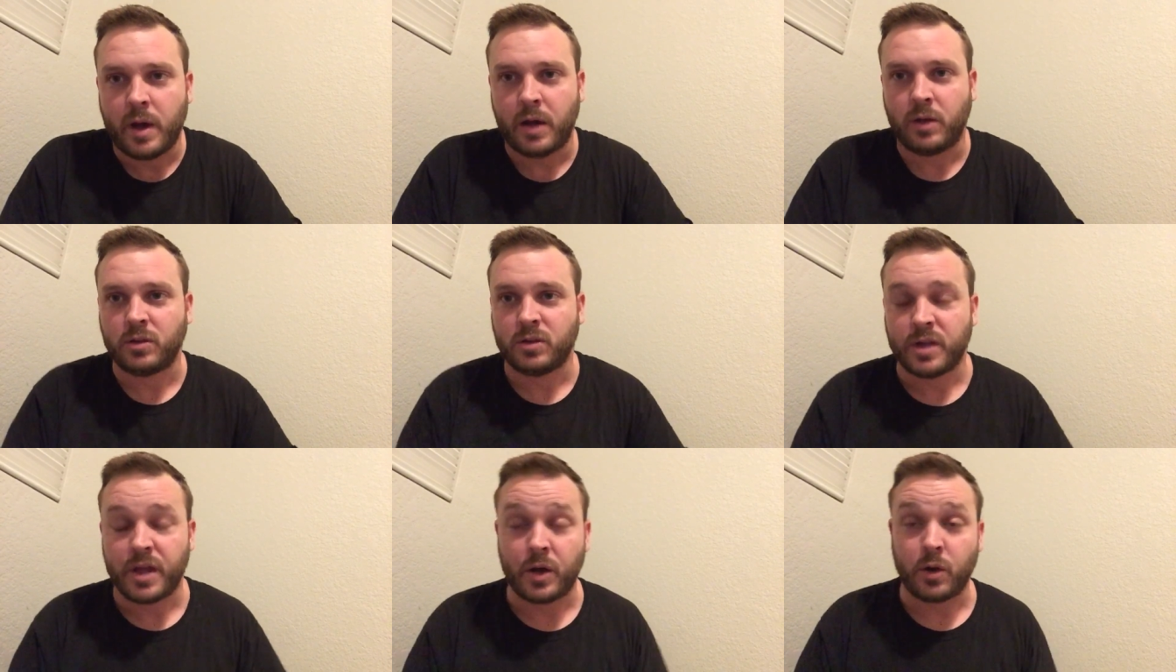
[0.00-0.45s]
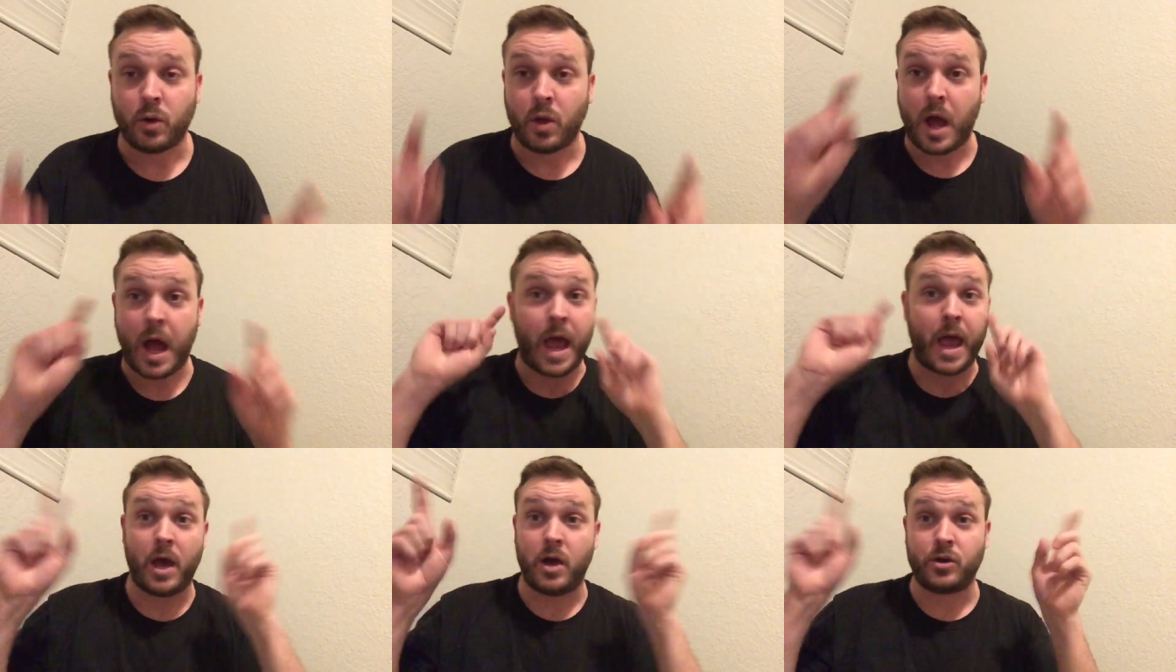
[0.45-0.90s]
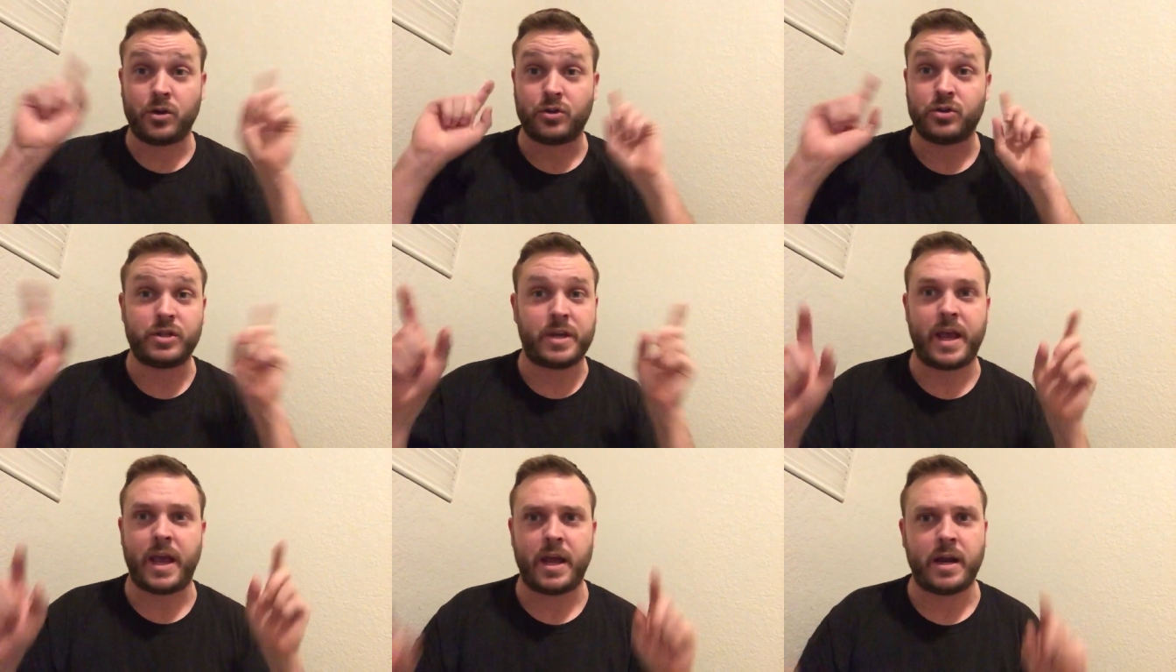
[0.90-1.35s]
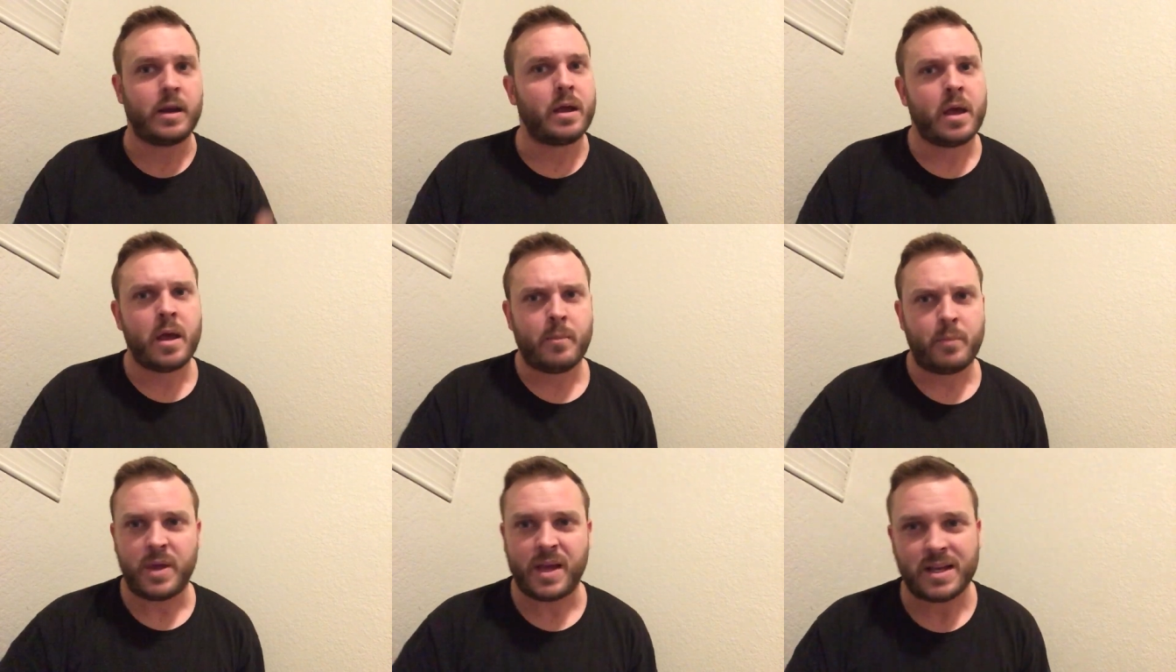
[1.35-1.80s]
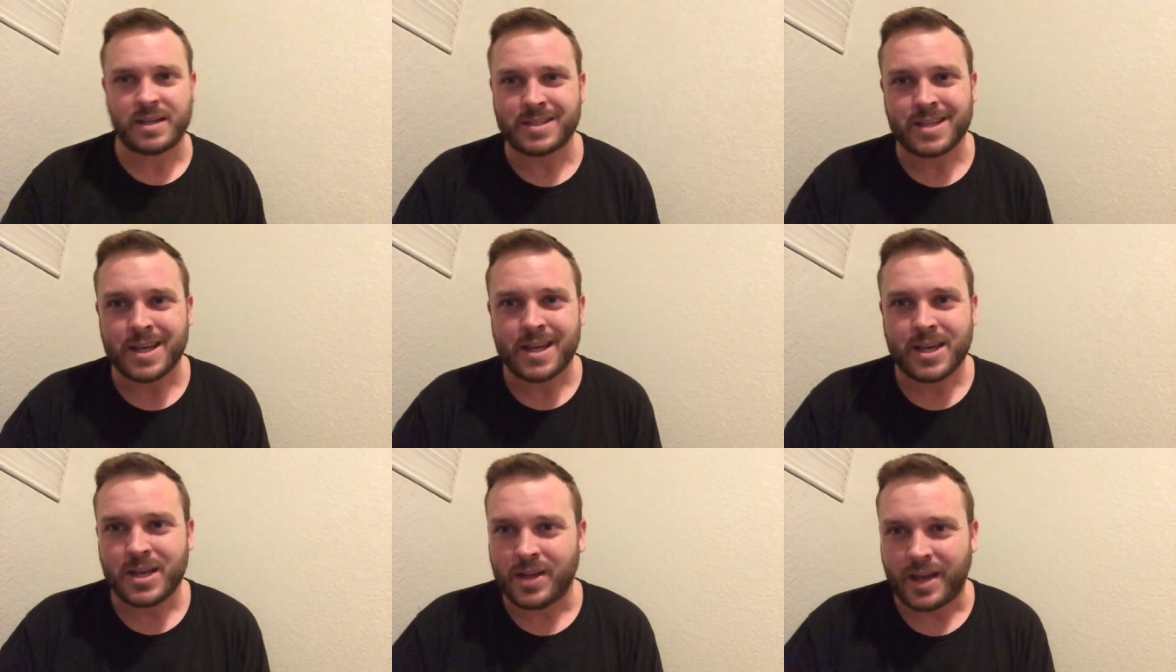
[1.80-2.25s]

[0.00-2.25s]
little I understand, because